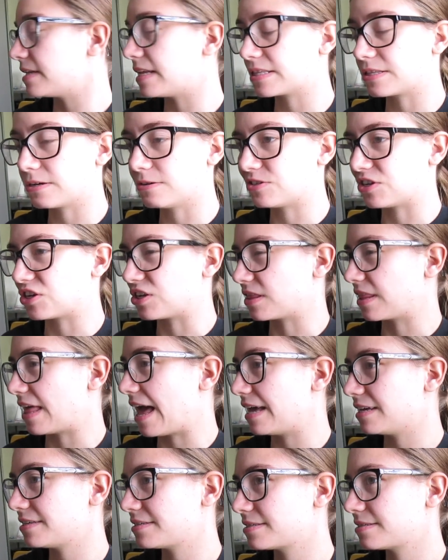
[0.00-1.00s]
like those are
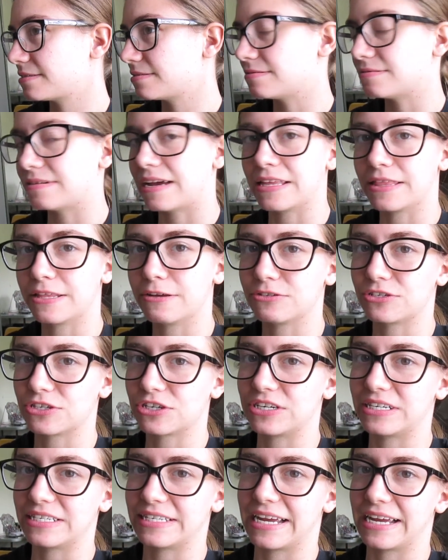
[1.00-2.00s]
less, and those are
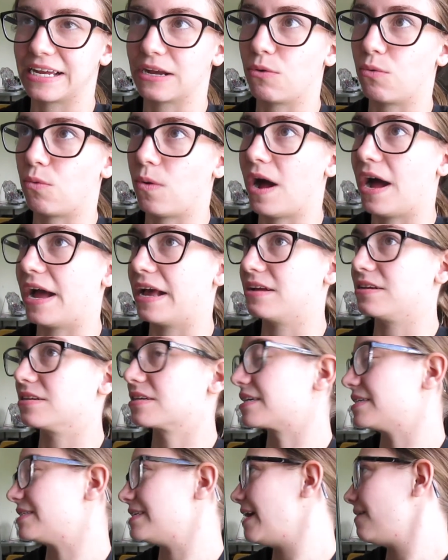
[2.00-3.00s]
going to take a while
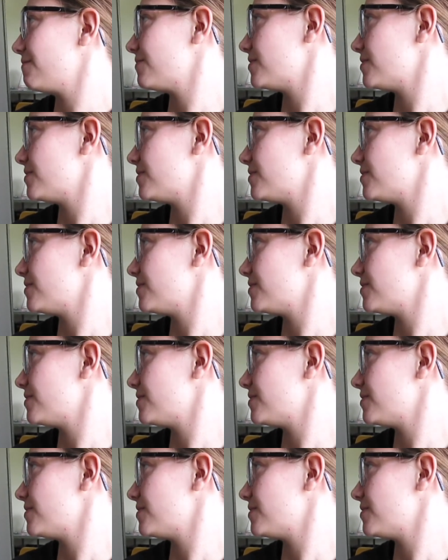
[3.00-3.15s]
because I have